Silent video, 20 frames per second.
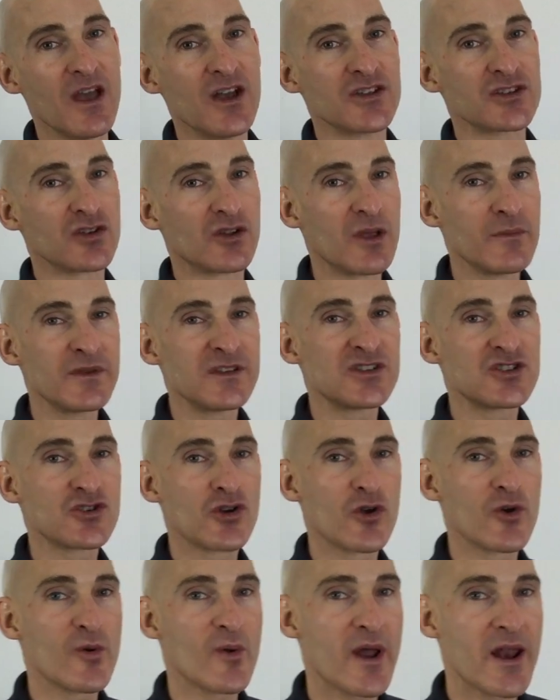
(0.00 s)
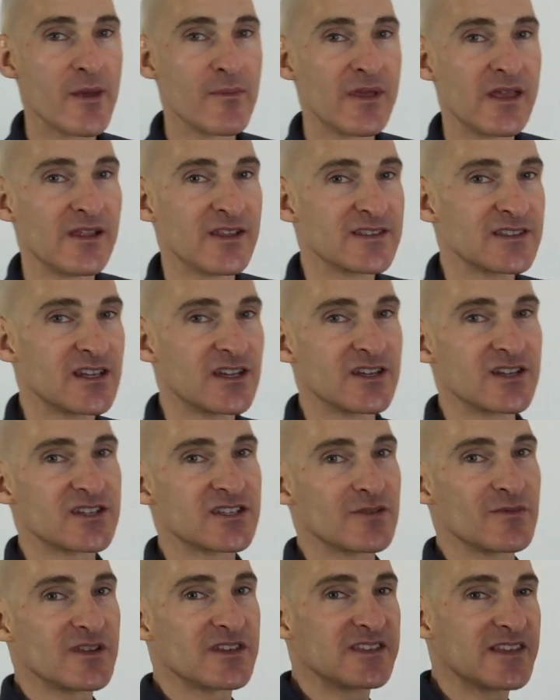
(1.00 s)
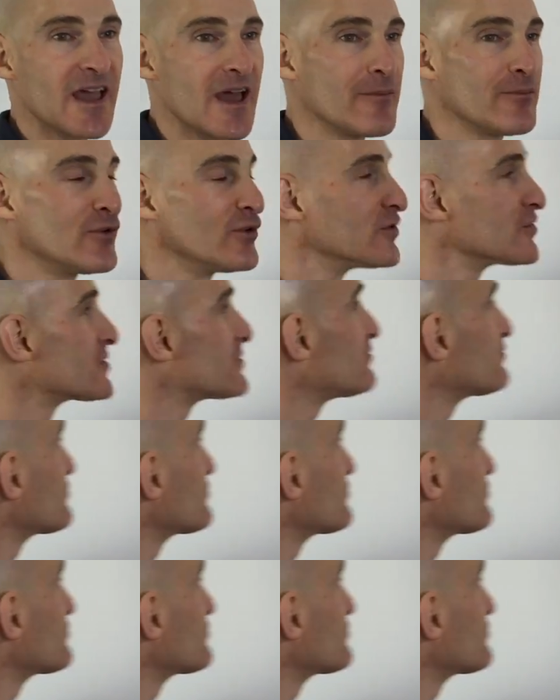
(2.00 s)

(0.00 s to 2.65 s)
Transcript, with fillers: So let me show you what I mean. Let's get into some examples.